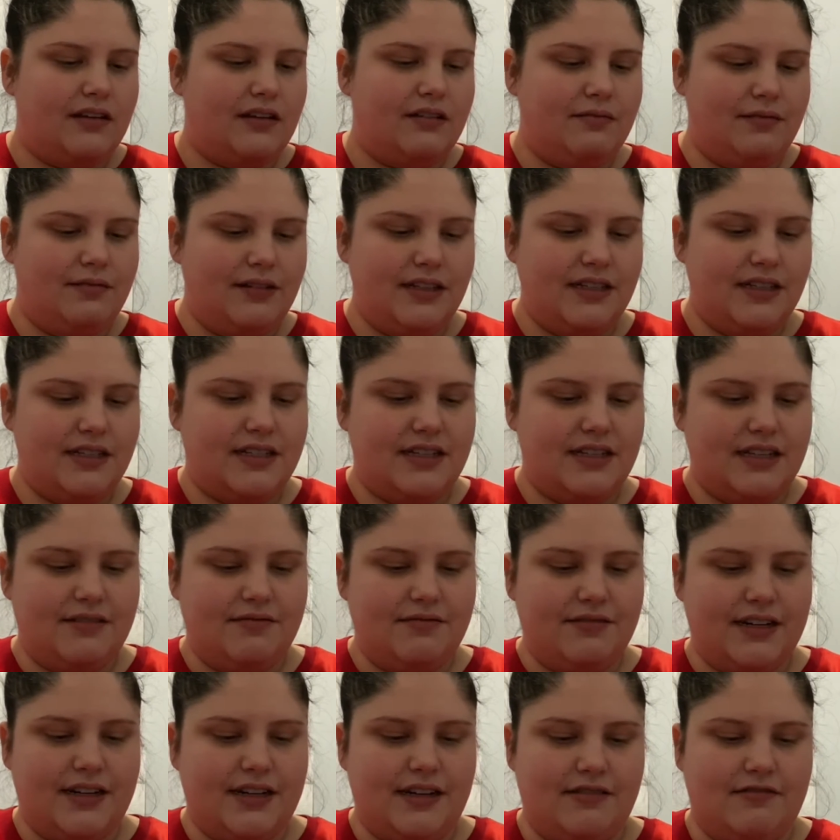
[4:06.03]
Let's see
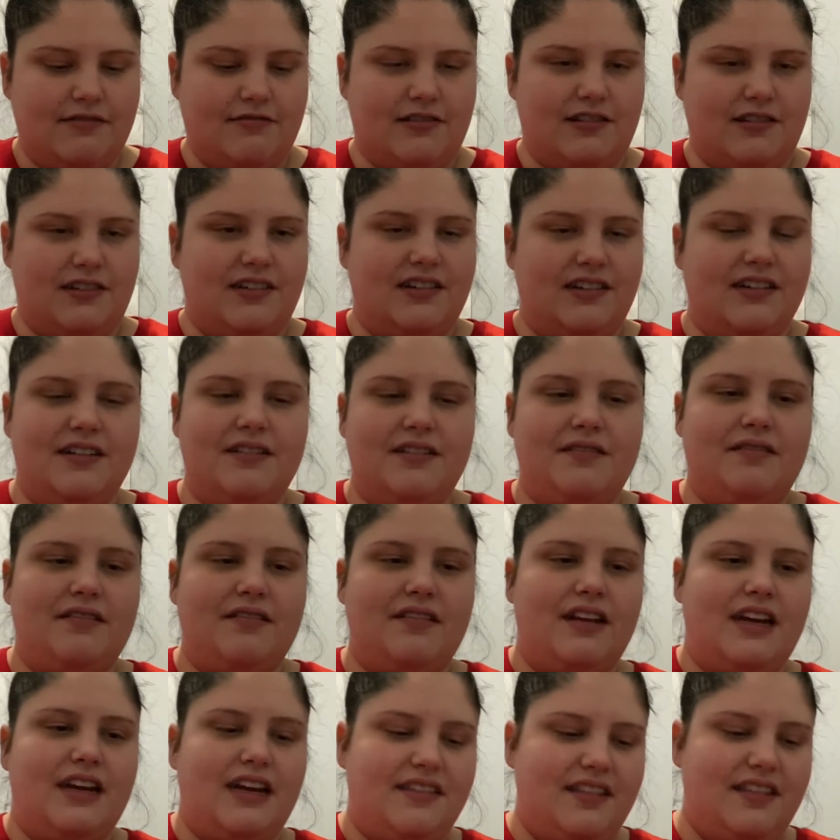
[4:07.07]
what I ordered.
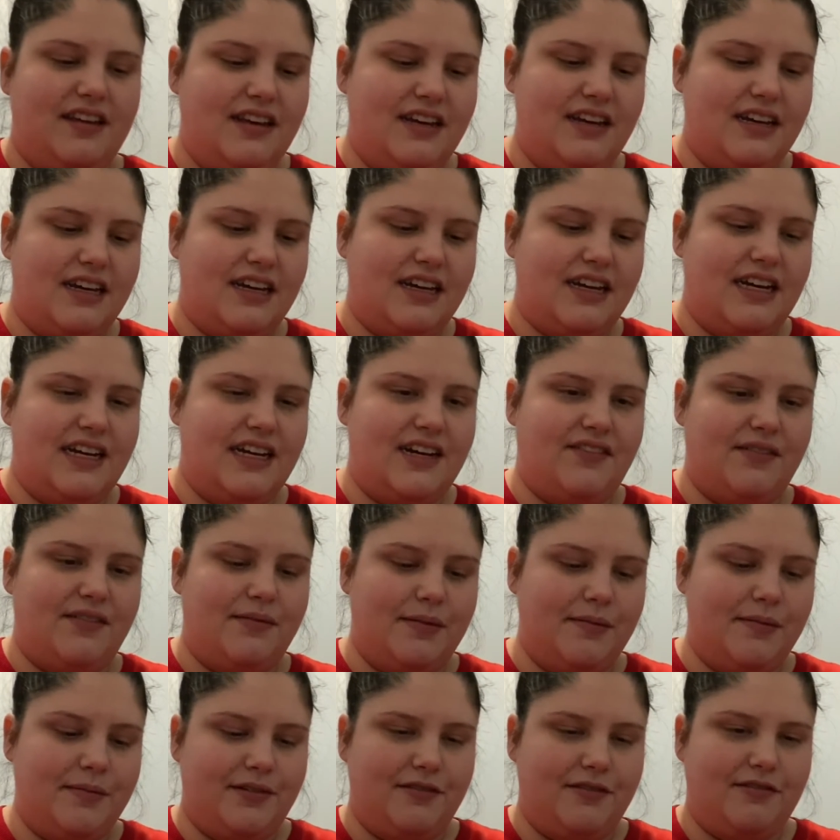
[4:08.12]
I think I kind of
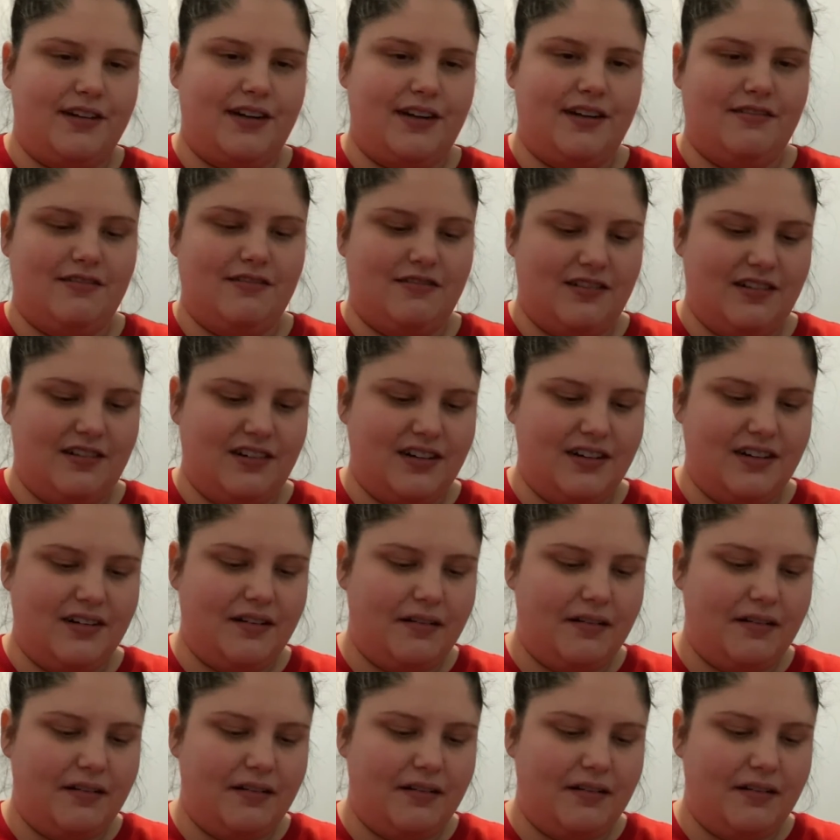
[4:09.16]
remember what I ordered.